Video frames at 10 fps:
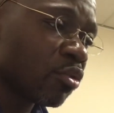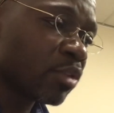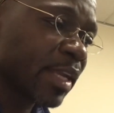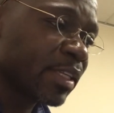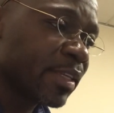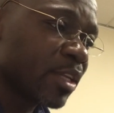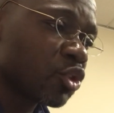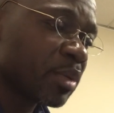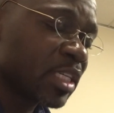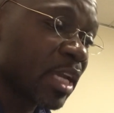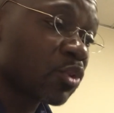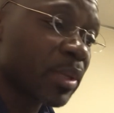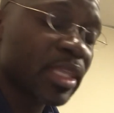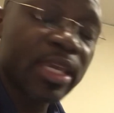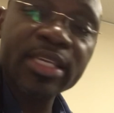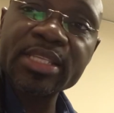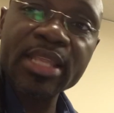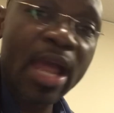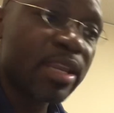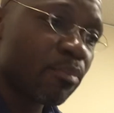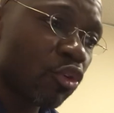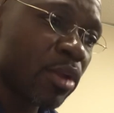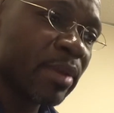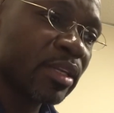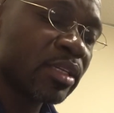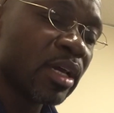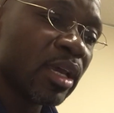that needed to be dealt with here is the unemployment,